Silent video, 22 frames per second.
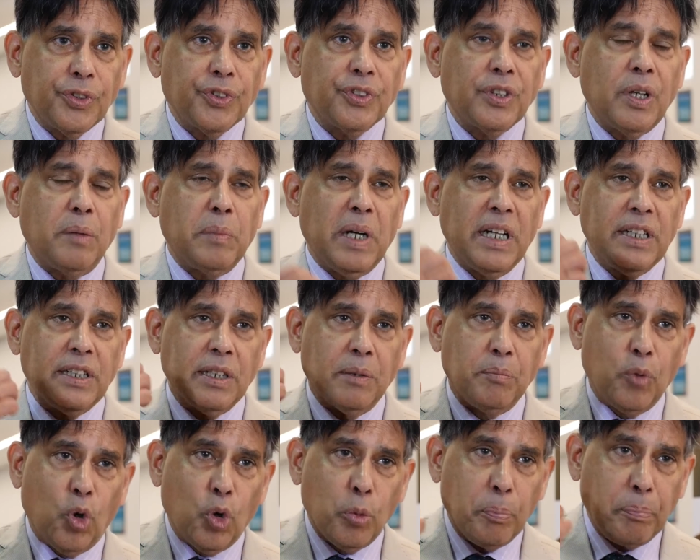some might
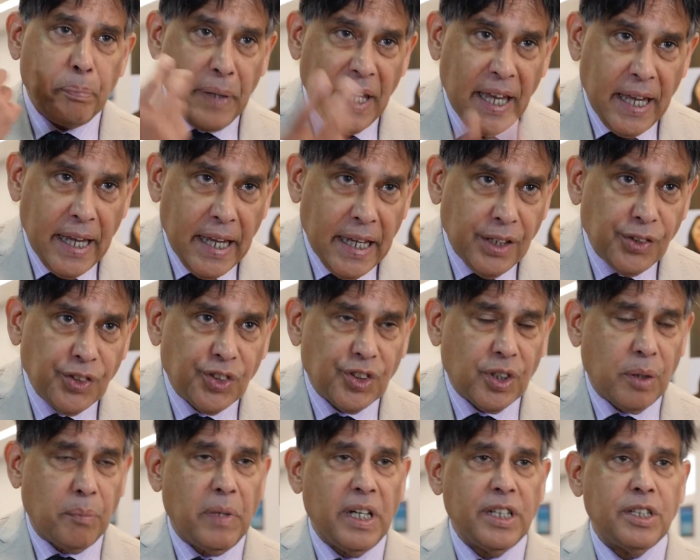have more pain,
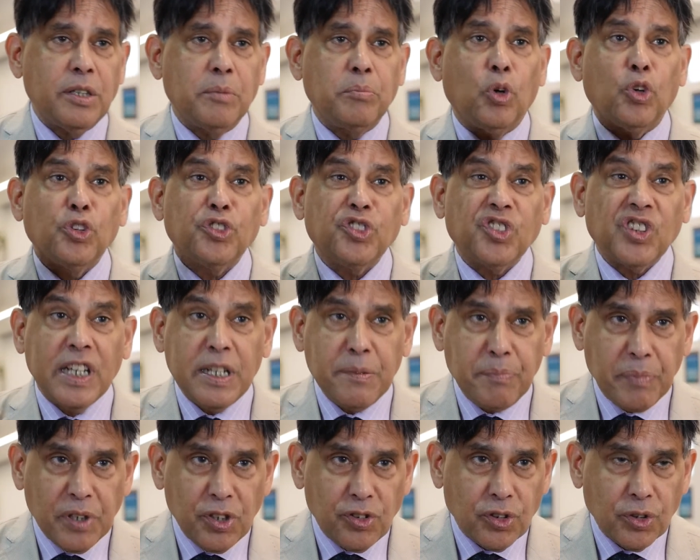some might have more
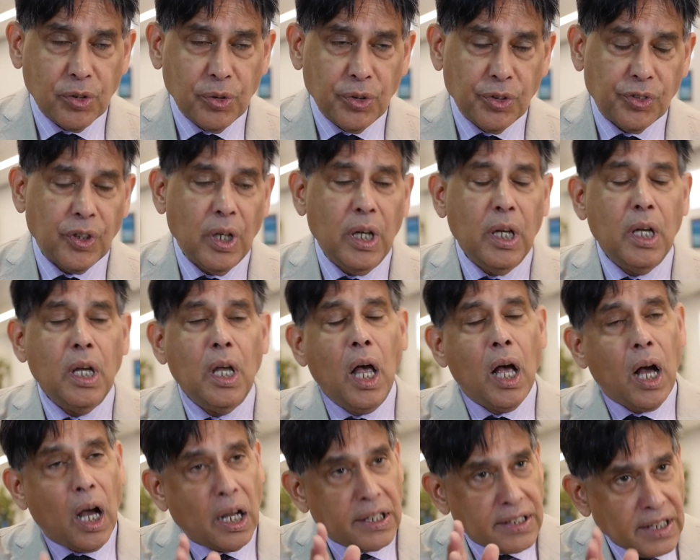sleep issues.
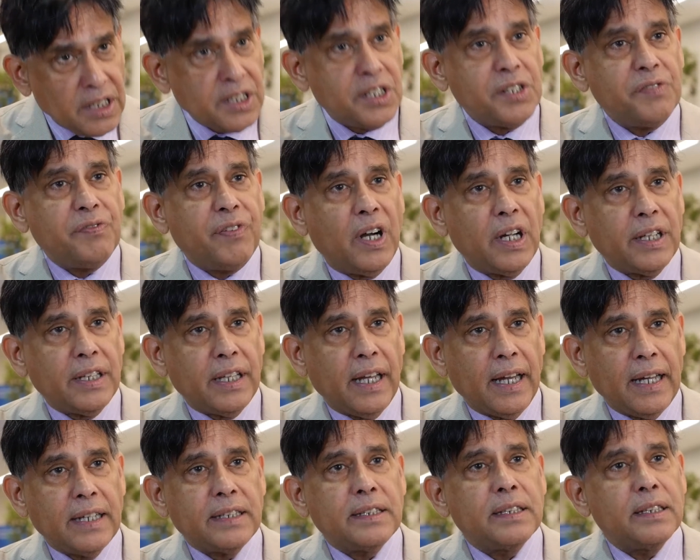Identify
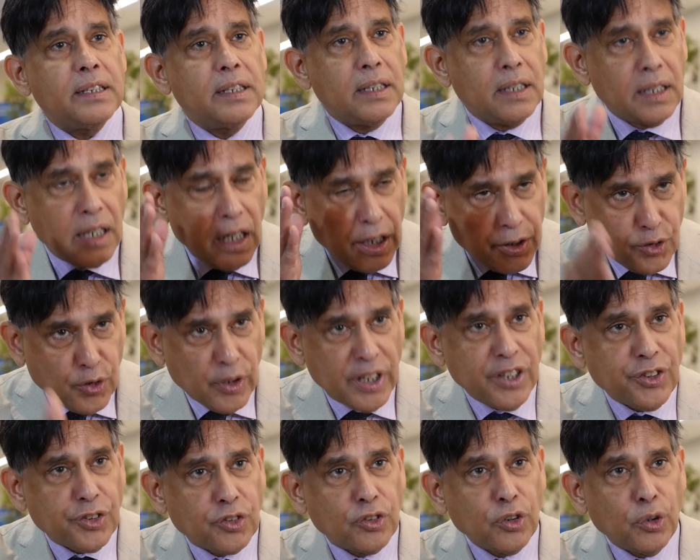that,
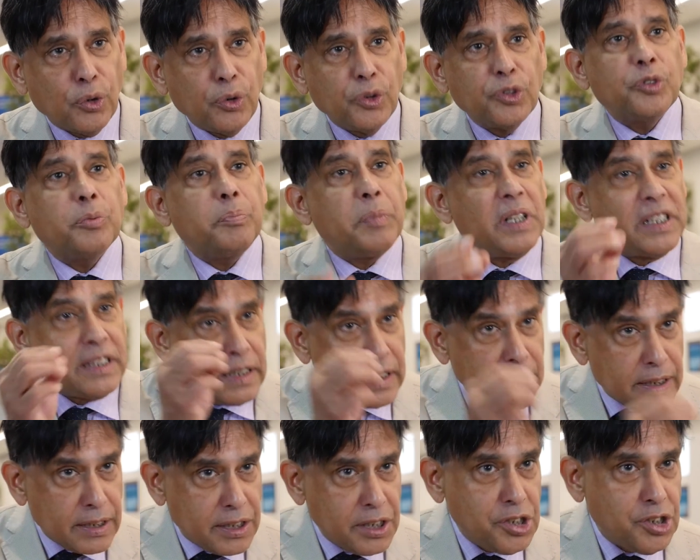address those, but
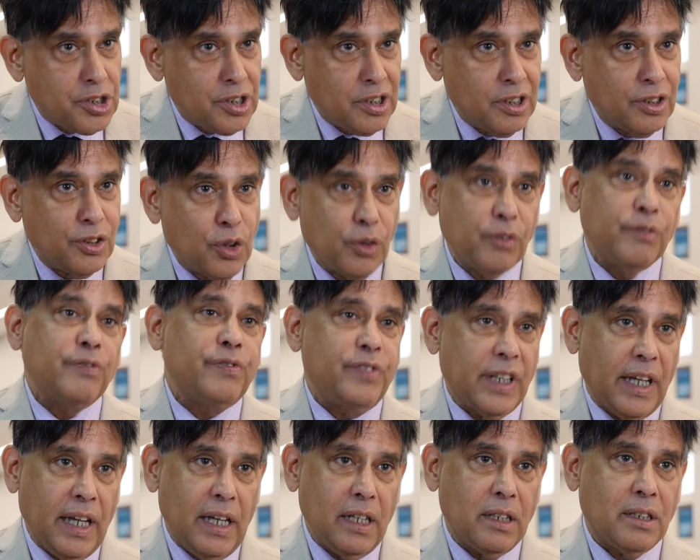in addition, don't
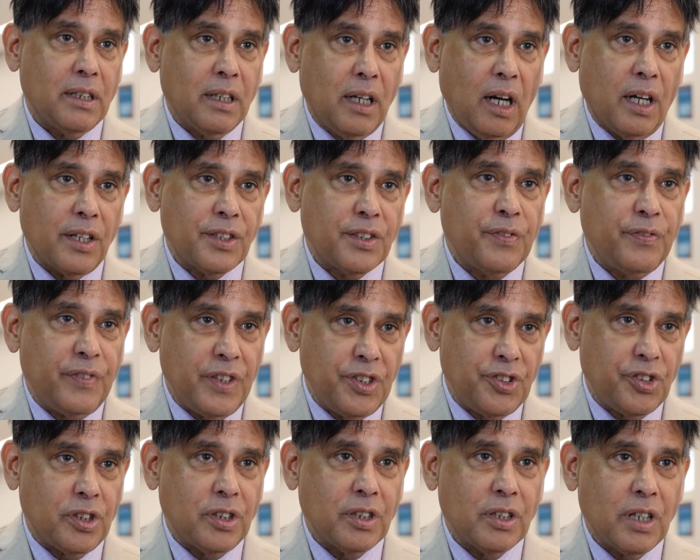forget gut,
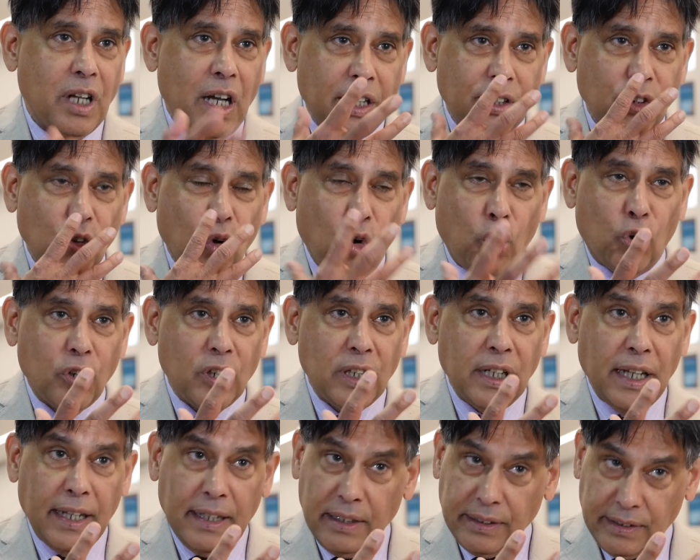vision, and
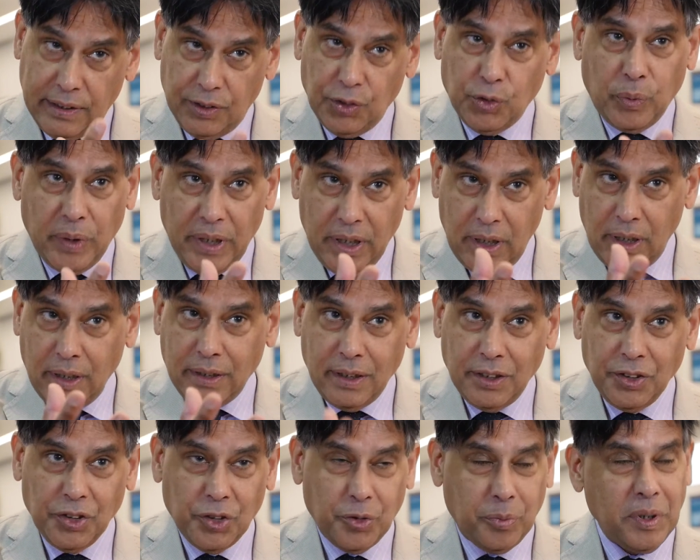oral health as well. I
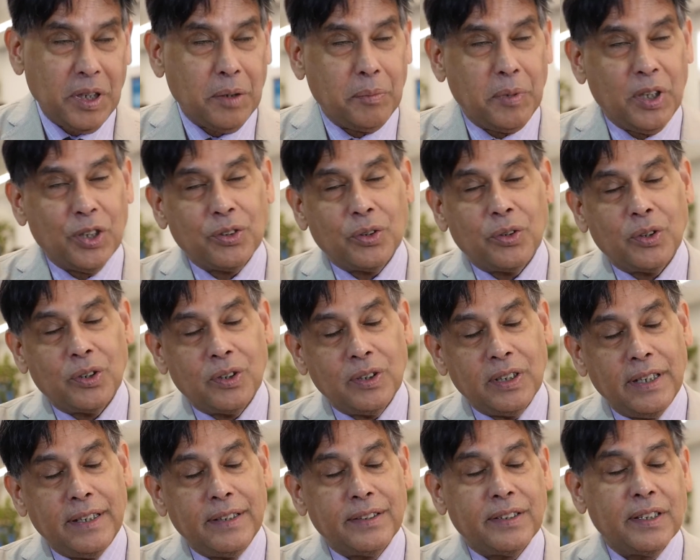didn't speak about oral
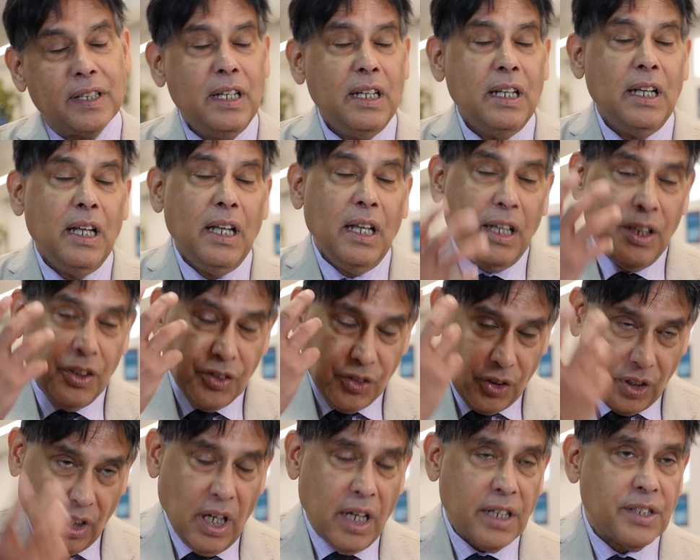health.
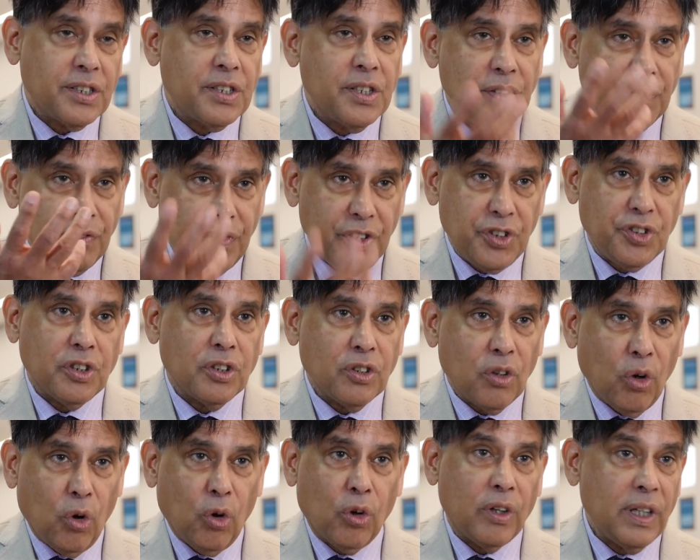So gut,
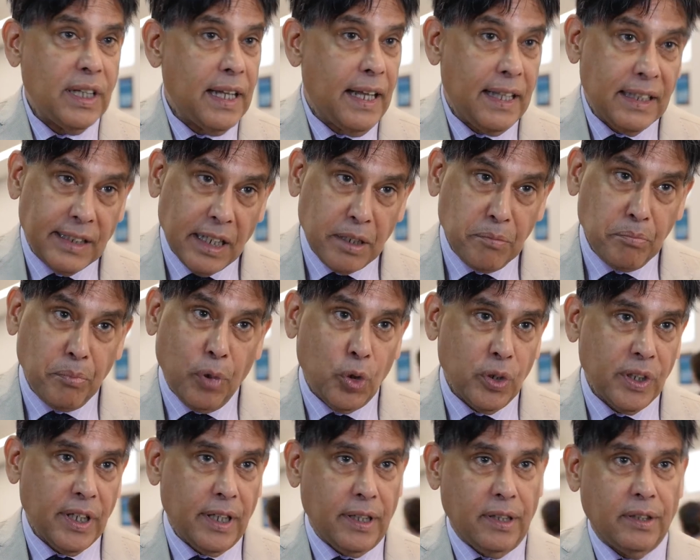vision, oral health, and
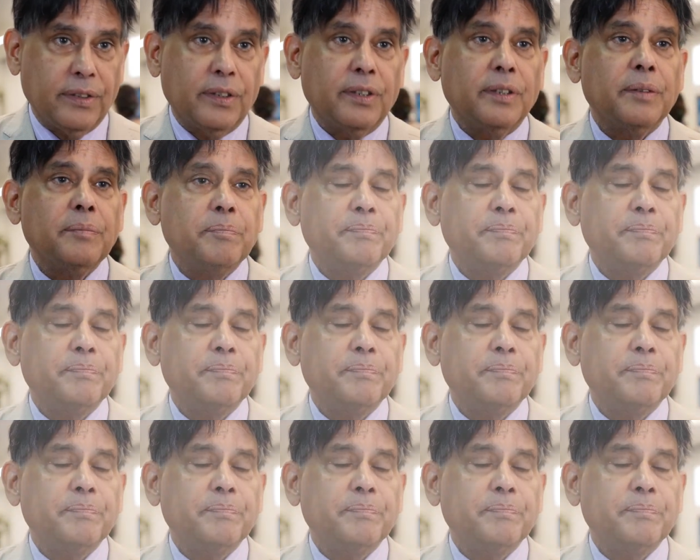bone health.